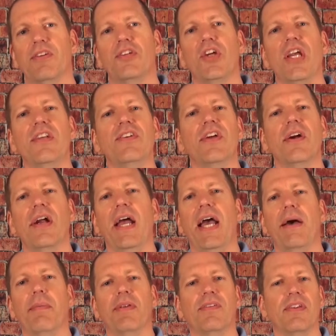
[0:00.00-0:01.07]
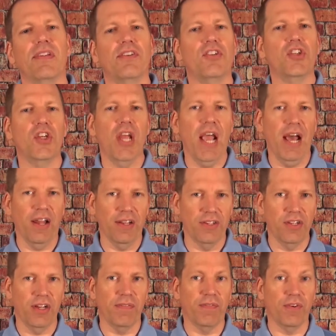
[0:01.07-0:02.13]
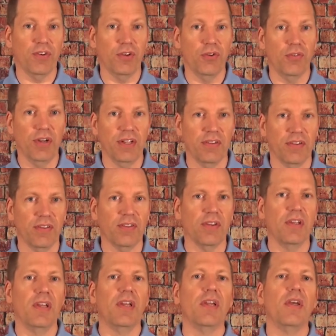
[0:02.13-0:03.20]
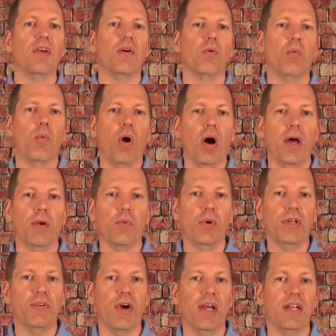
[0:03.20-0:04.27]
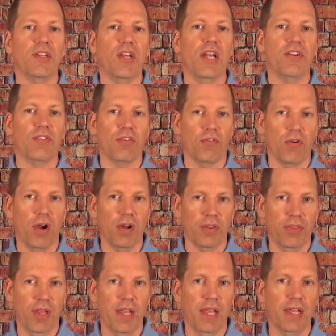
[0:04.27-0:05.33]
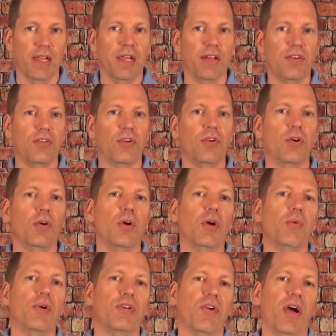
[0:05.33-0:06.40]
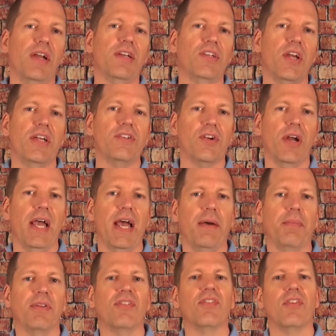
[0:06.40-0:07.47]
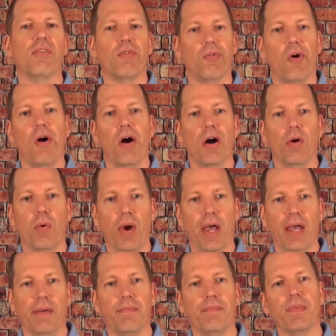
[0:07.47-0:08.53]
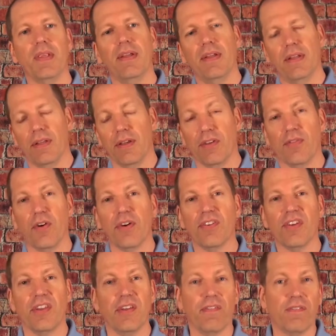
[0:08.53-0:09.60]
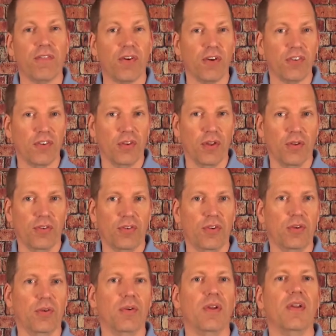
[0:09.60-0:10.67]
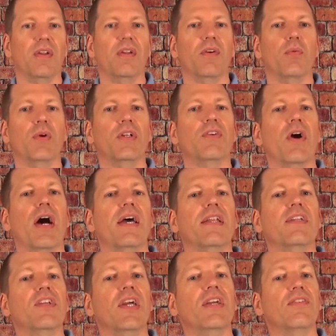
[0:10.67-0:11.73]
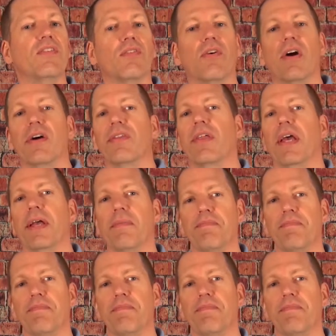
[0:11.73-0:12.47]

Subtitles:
Changing our habits is challenging for two reasons. One, we try to change the wrong thing, and two, we try to change our habits the wrong way. Let's focus on the first of those two. We try to change the wrong thing.